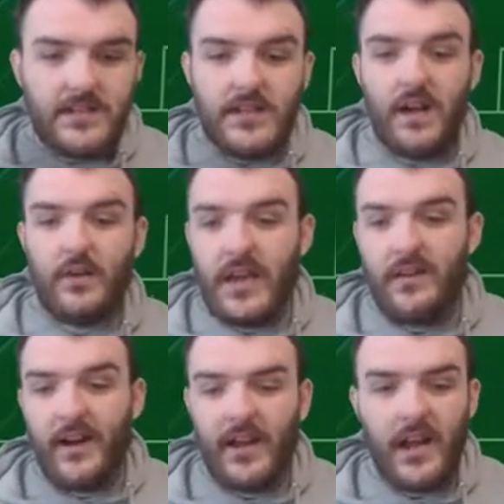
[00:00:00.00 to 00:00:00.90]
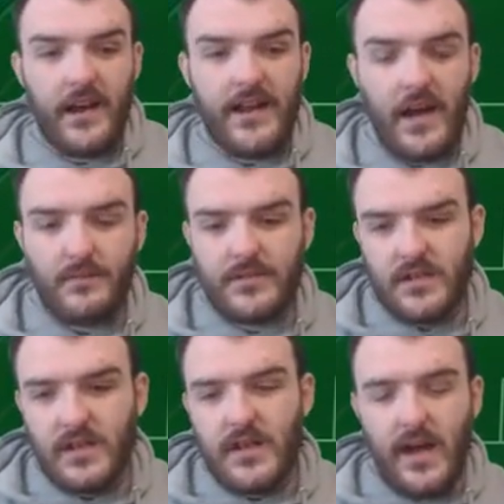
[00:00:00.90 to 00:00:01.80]
so here are the lineups.
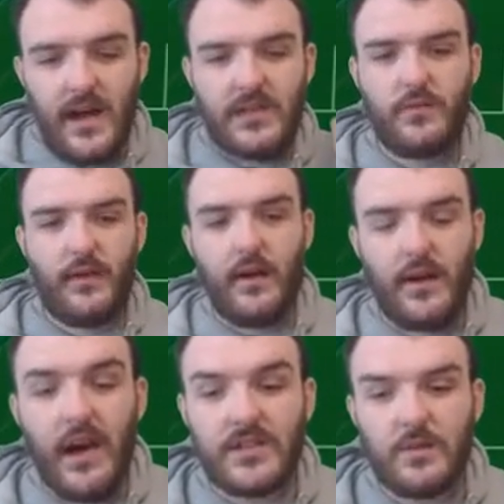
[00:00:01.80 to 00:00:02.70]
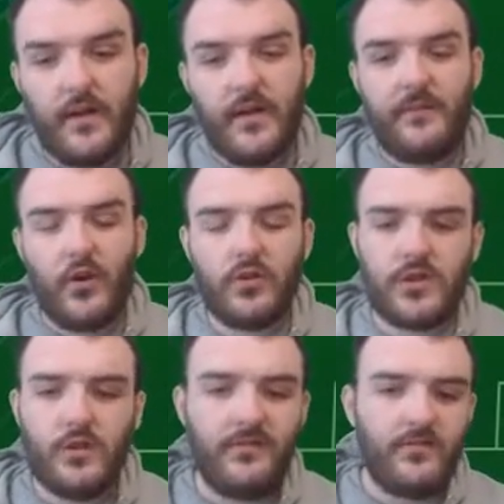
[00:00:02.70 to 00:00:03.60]
Us with our
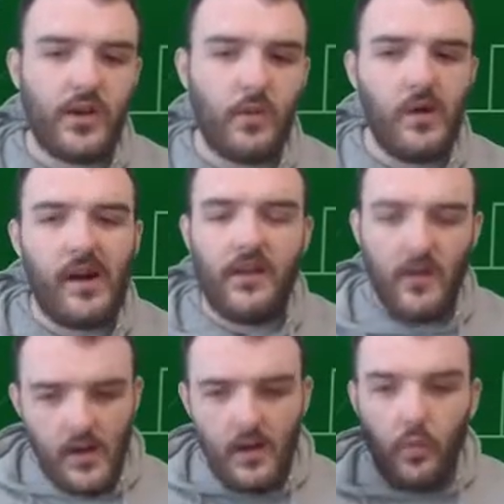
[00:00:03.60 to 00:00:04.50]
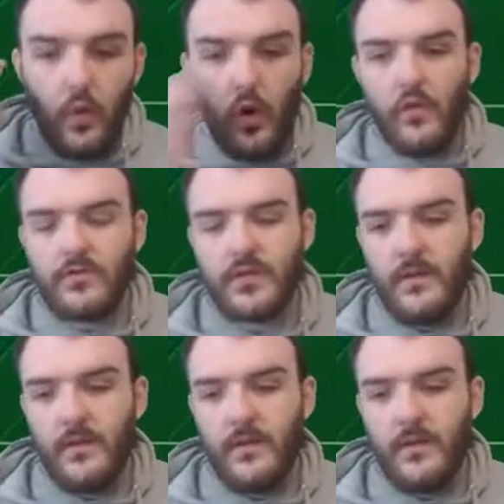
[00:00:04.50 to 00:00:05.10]
4-2-3-1. Wolves